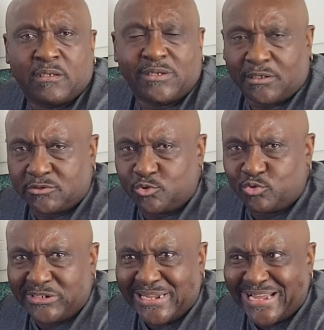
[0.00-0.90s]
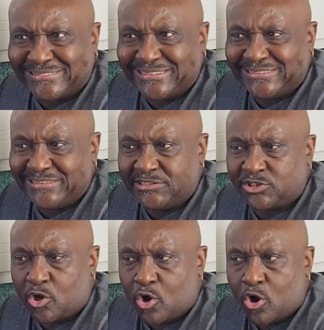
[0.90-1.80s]
Y'all do realize that
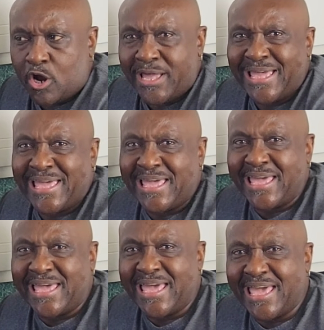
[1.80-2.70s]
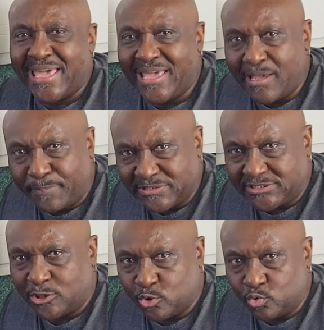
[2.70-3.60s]
these are
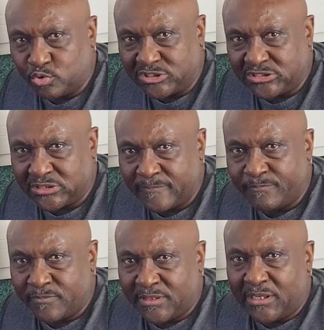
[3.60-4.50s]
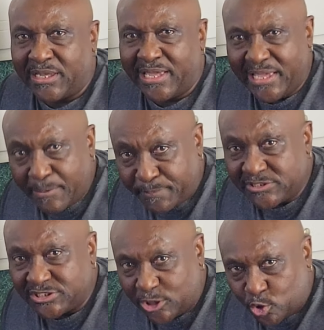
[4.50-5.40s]
episodes.
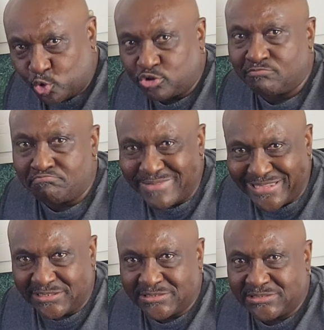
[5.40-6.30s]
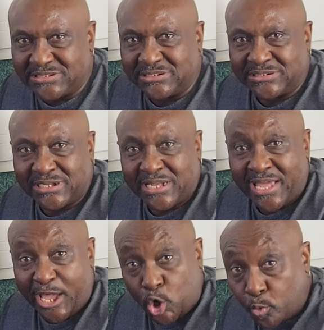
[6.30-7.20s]
Episodes meant to
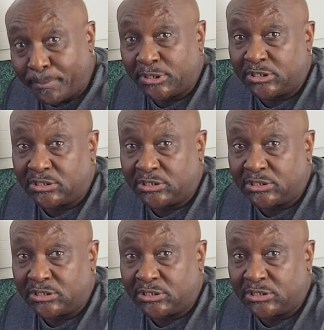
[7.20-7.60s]
help,